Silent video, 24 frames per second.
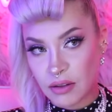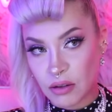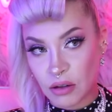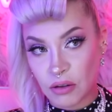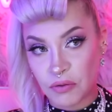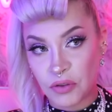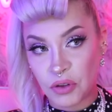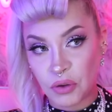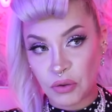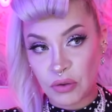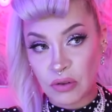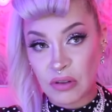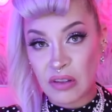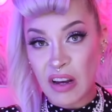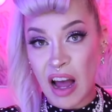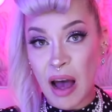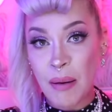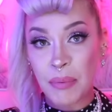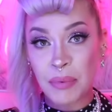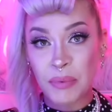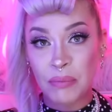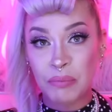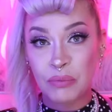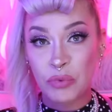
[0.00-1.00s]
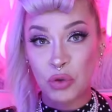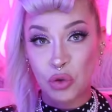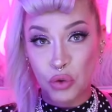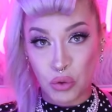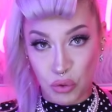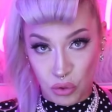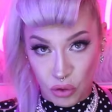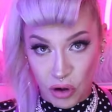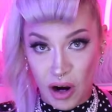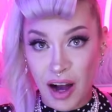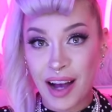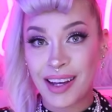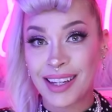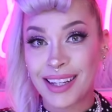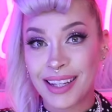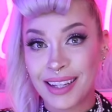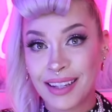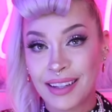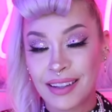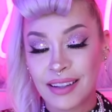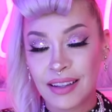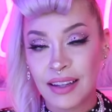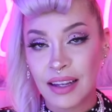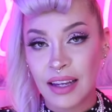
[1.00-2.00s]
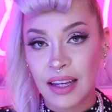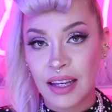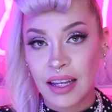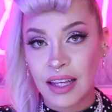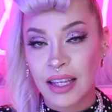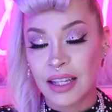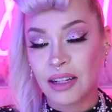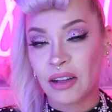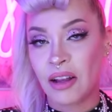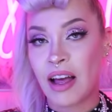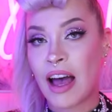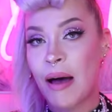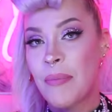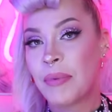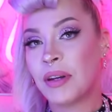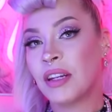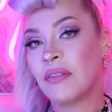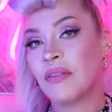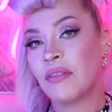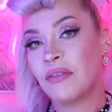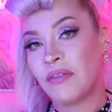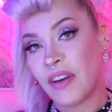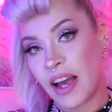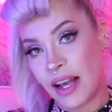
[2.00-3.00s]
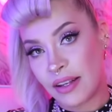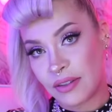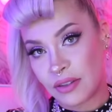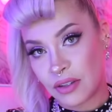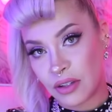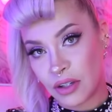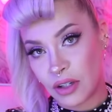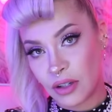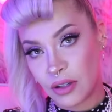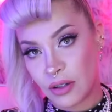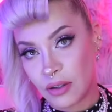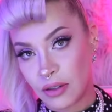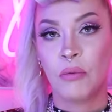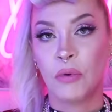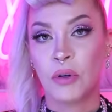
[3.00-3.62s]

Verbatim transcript: So if you stop trying, it'll happen even faster.